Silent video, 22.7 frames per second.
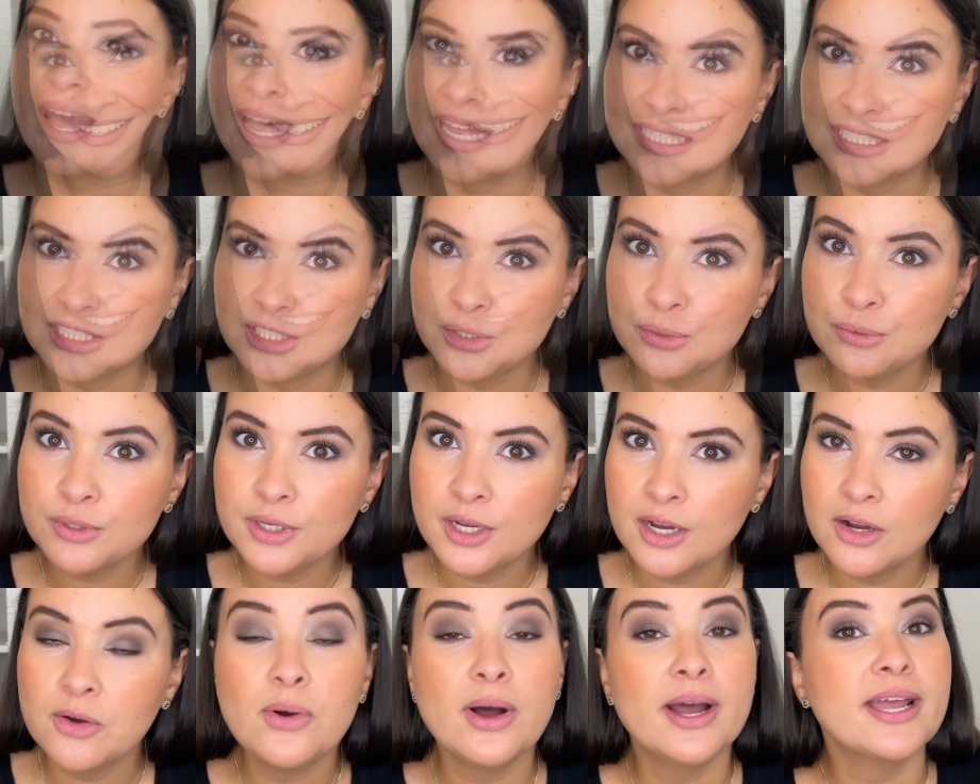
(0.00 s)
As you
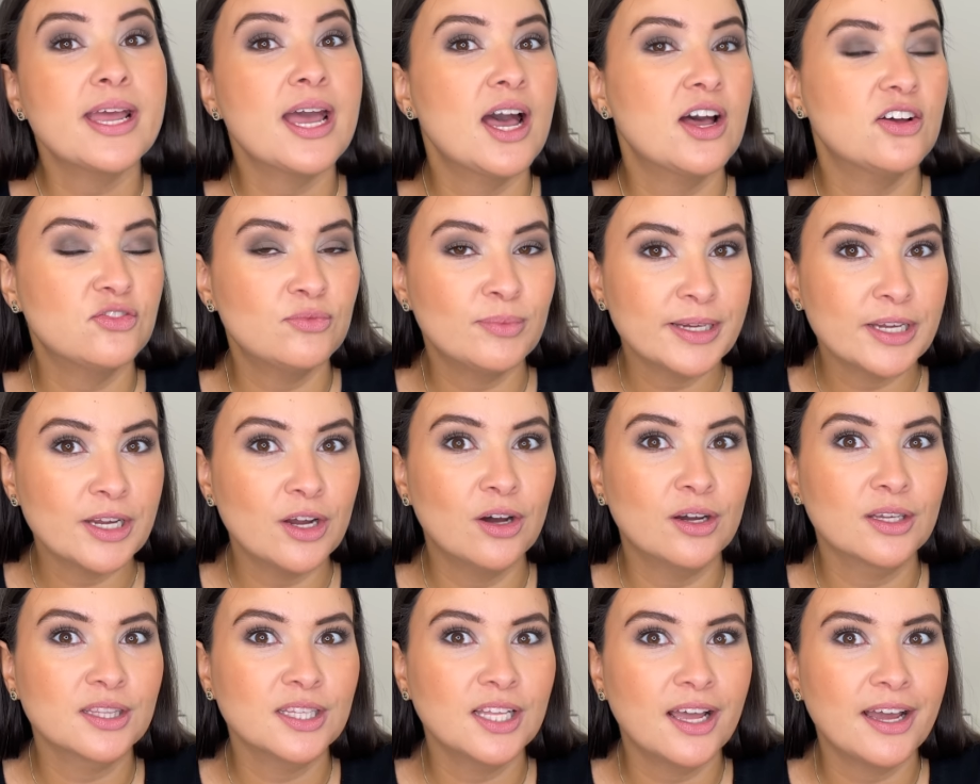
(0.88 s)
know, I have my
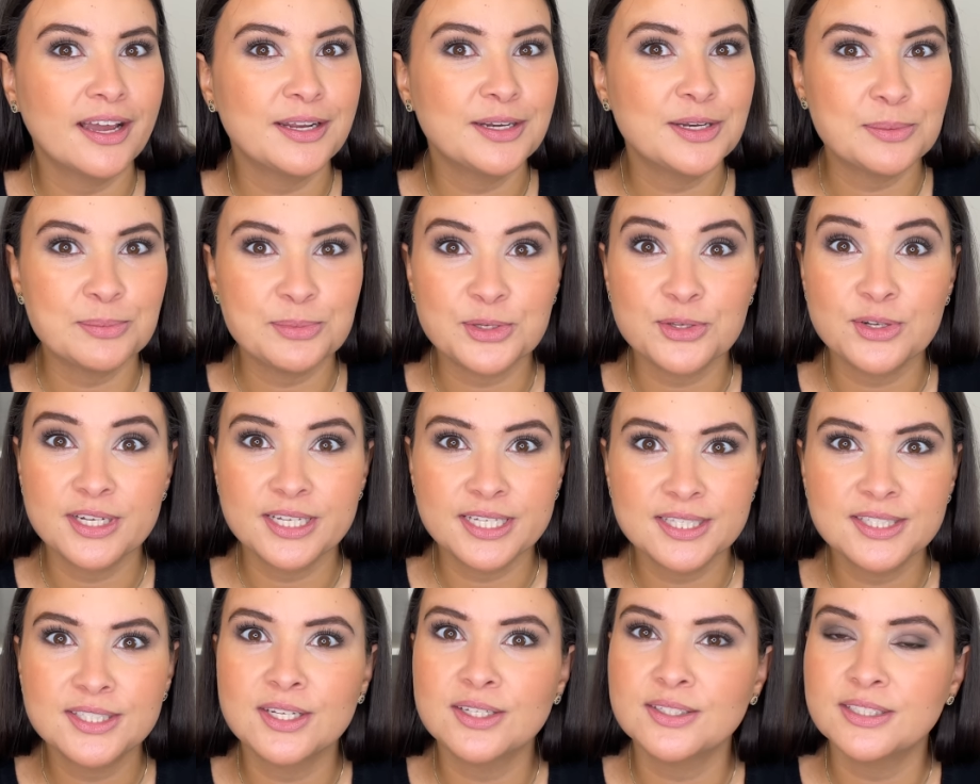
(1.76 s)
online beauty
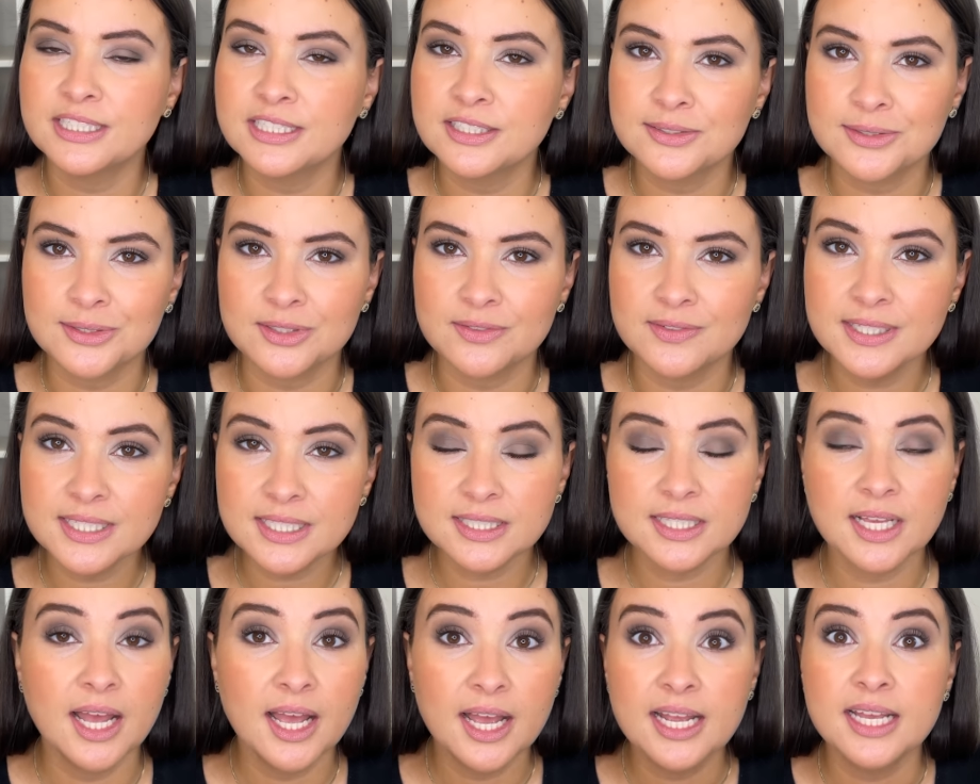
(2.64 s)
consulting
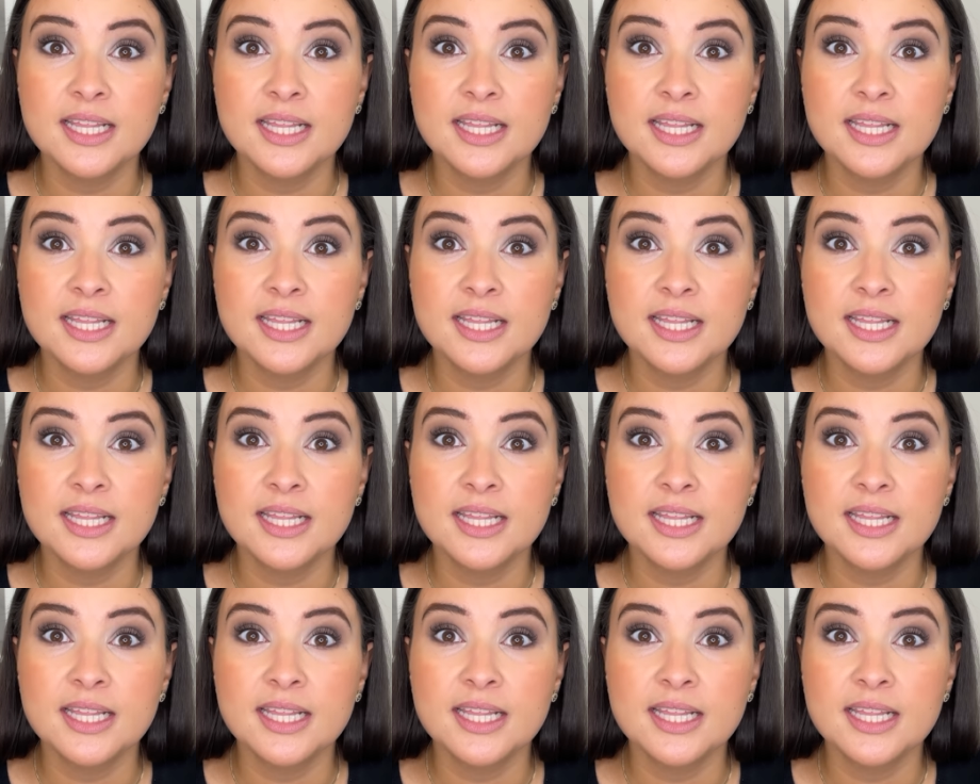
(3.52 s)
service.